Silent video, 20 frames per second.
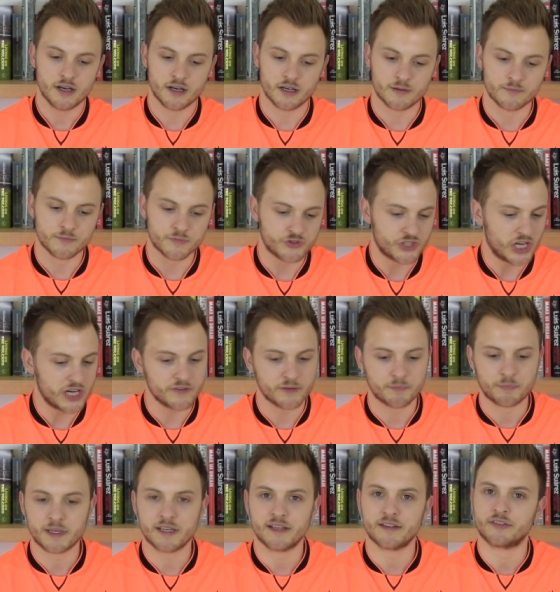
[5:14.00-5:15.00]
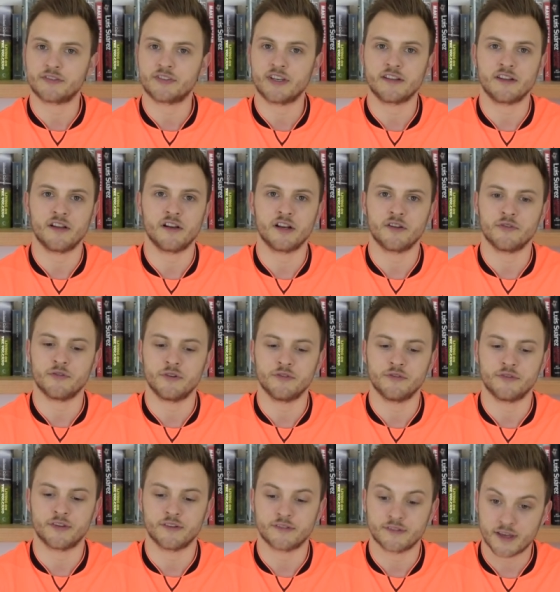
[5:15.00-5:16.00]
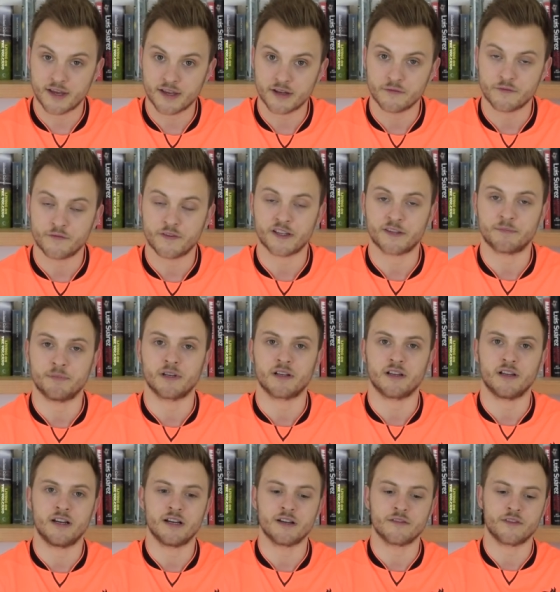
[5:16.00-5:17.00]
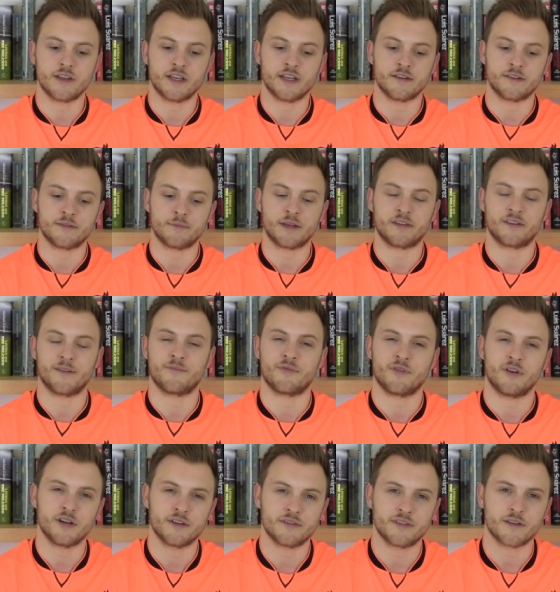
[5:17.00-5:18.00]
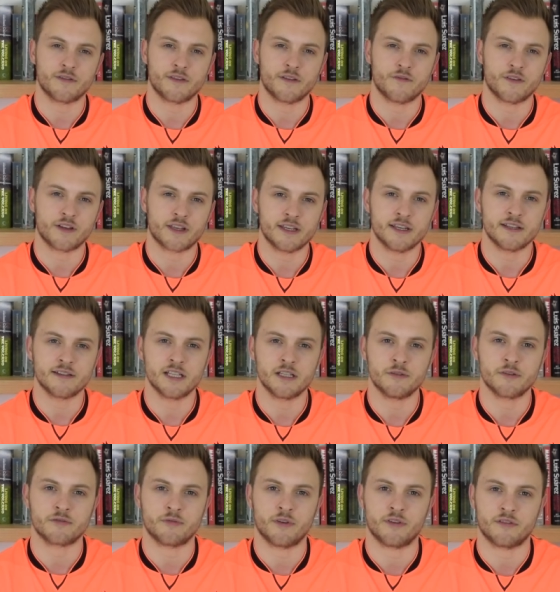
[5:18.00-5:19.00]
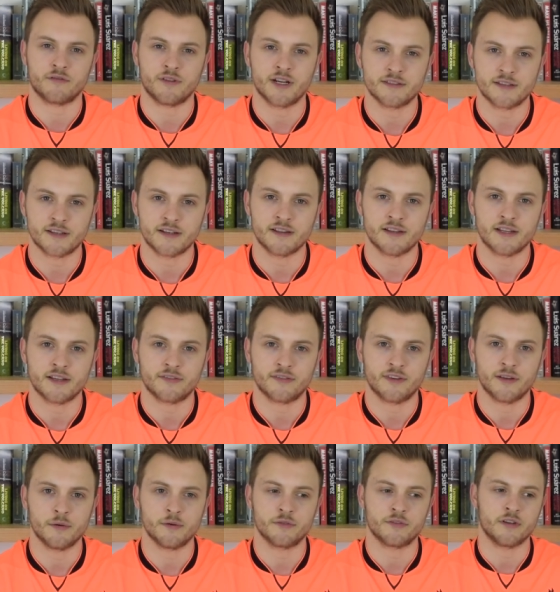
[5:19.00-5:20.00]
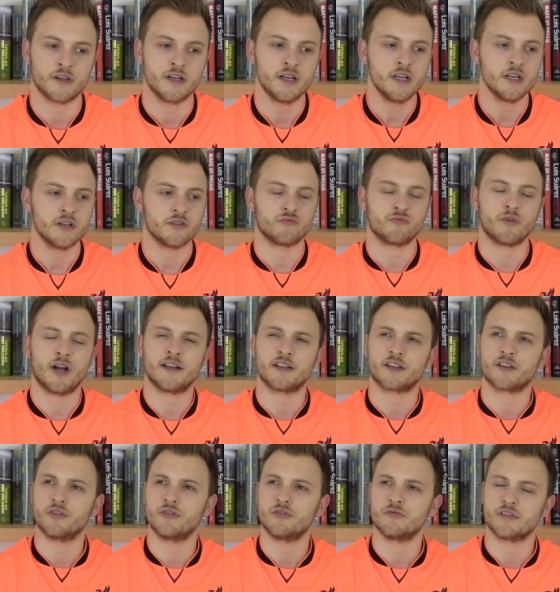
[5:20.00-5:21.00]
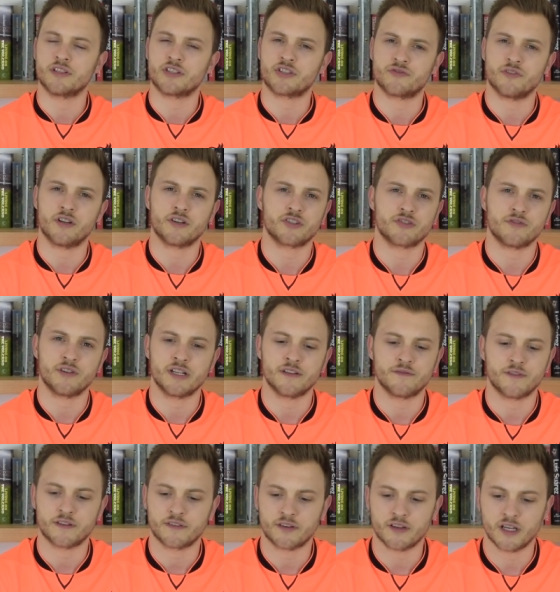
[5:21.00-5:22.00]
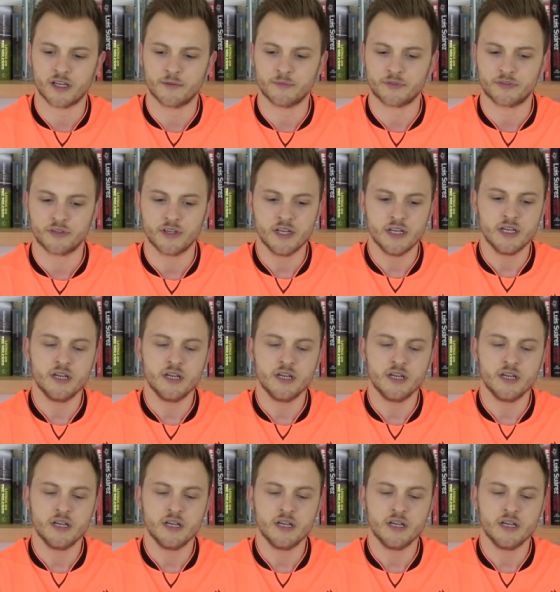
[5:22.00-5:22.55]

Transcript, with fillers: Um, James Pearce said earlier on today on Facebook Live that he'd be surprised if the Fekir deal was resurrected unless there was a radical restructuring of the terms.